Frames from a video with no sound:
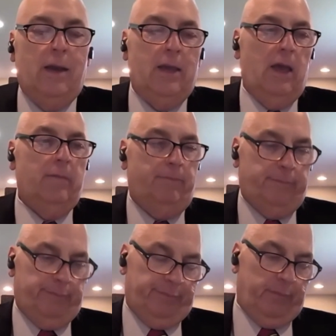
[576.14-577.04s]
And again,
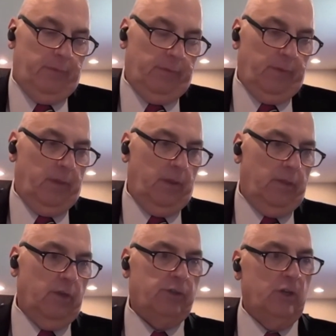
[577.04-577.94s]

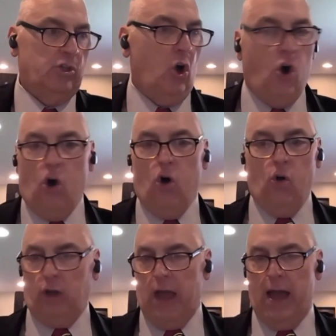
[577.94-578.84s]
this
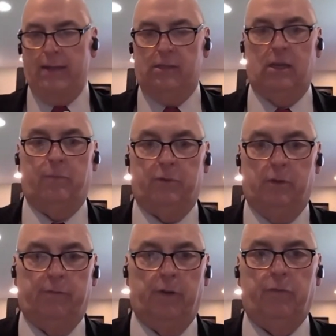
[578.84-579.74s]
whole concept
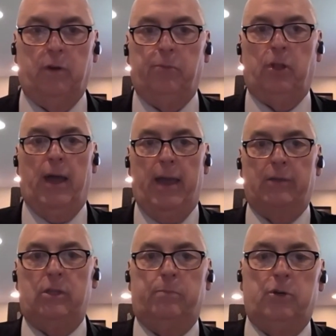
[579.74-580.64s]
of
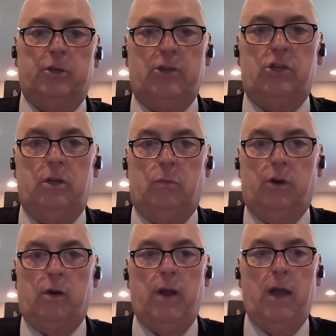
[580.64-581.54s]
compliance and the protection that we're
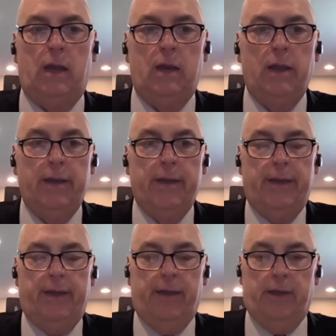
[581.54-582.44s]
creating
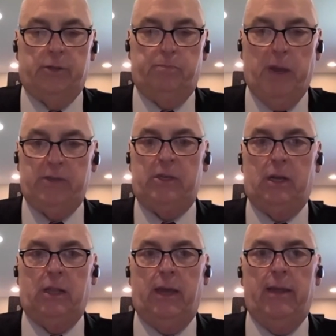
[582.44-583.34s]
is
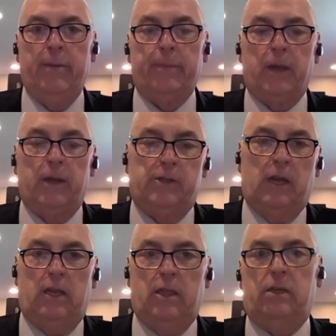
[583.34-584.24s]
basically
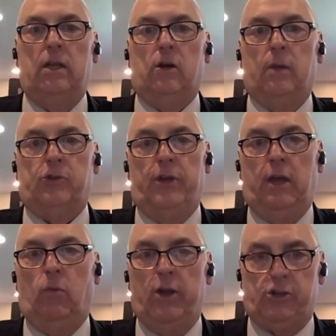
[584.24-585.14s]
setting the dealer up so he
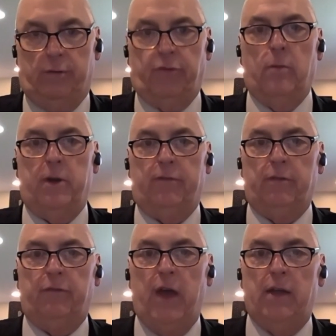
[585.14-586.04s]
can wage an affirmative
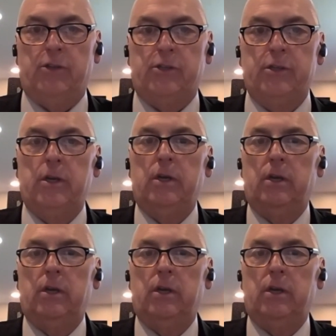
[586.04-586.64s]
defense